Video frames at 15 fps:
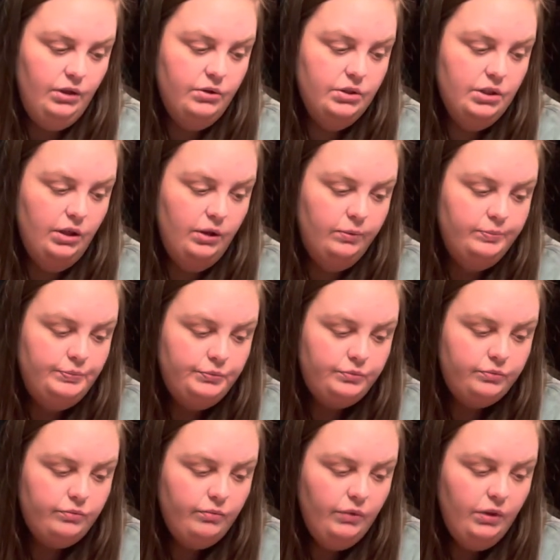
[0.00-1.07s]
So
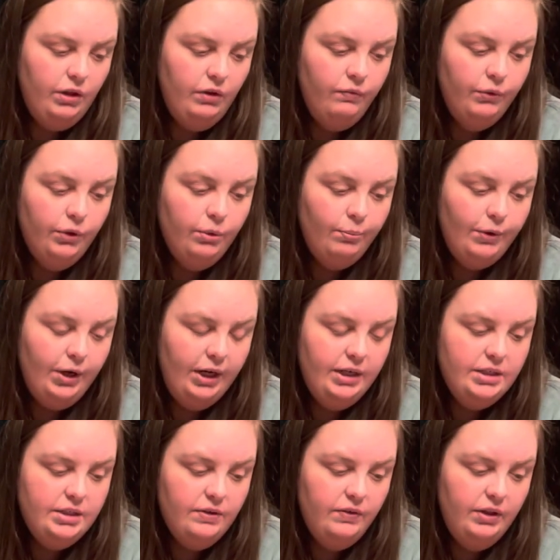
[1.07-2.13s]
for the brightness of the